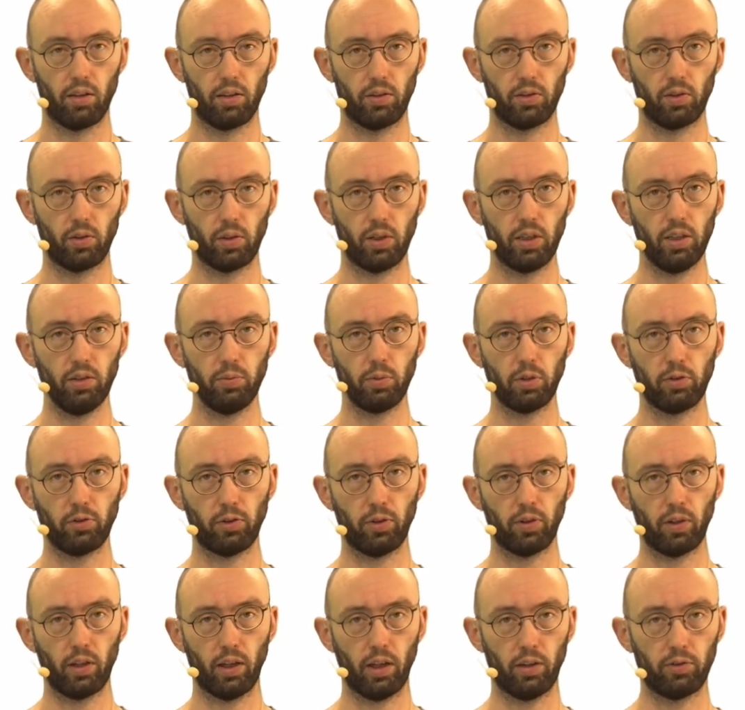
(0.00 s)
So here we
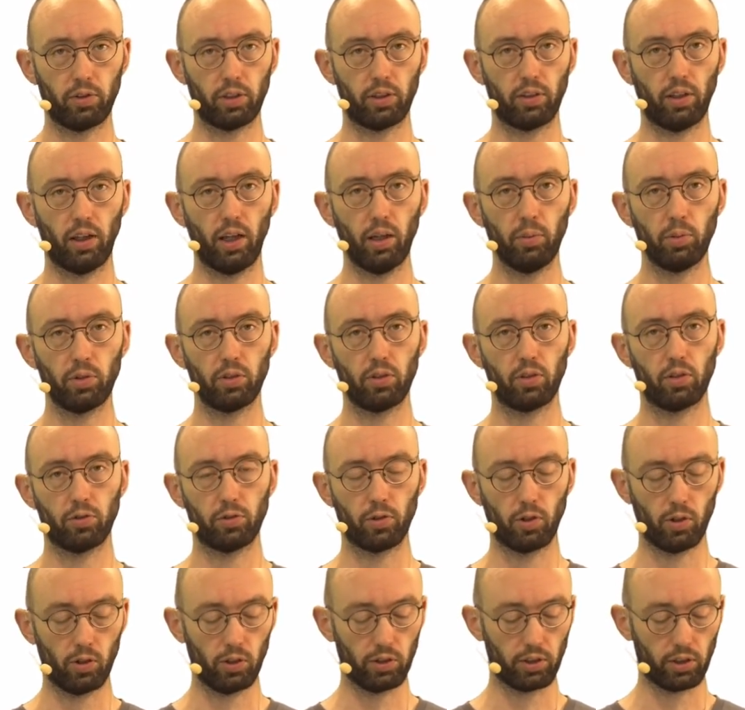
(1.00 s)
have a table
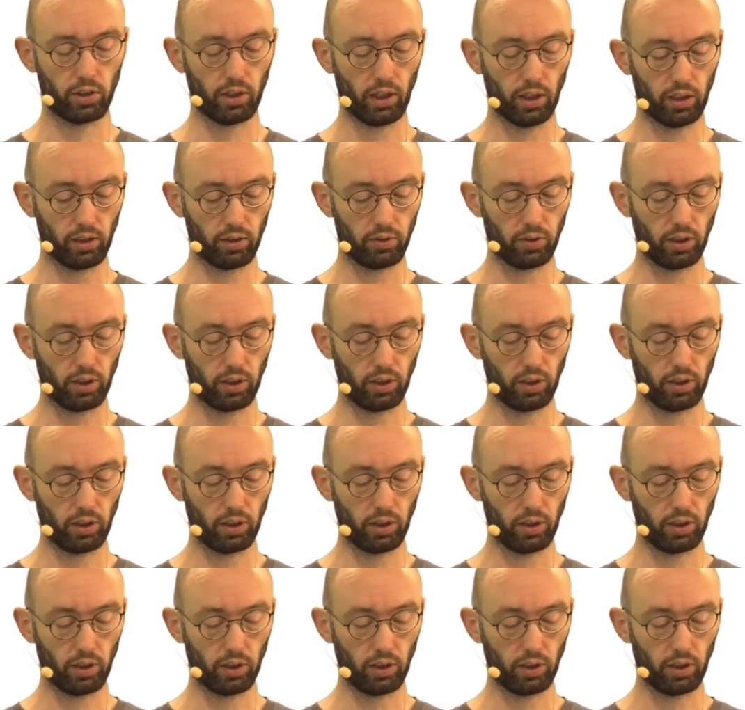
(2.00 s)
of all the data